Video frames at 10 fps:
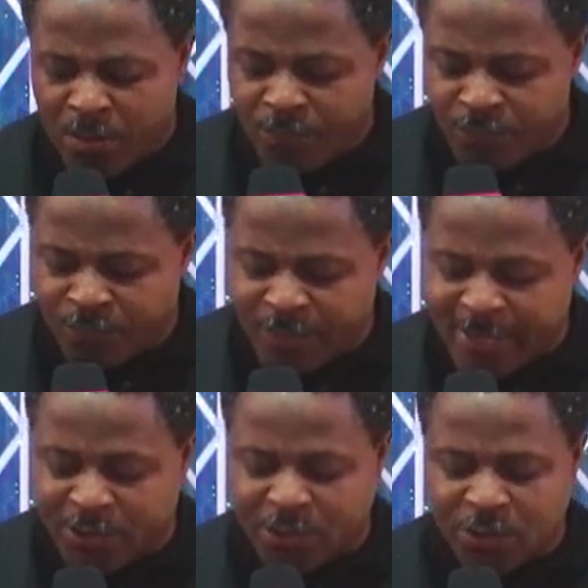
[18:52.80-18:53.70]

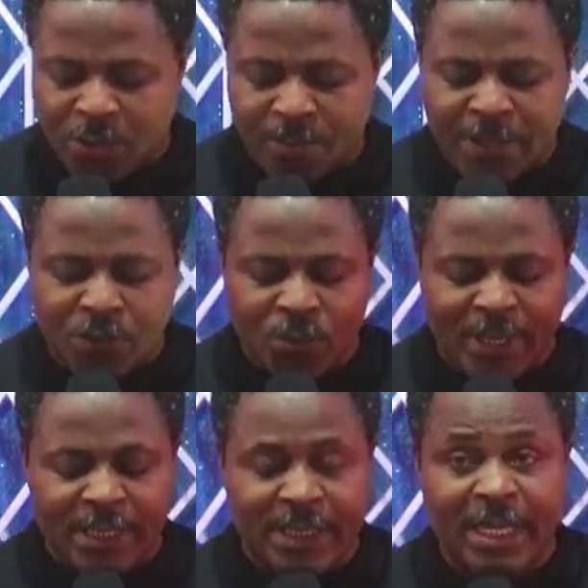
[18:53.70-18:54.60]
verse number
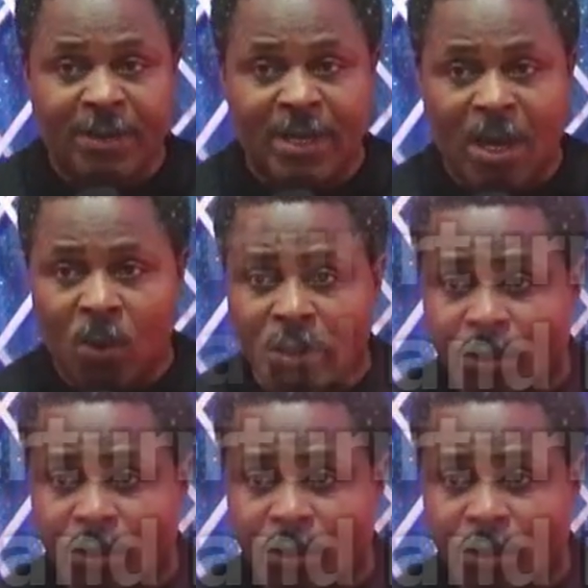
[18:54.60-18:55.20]
twenty-seven. I want you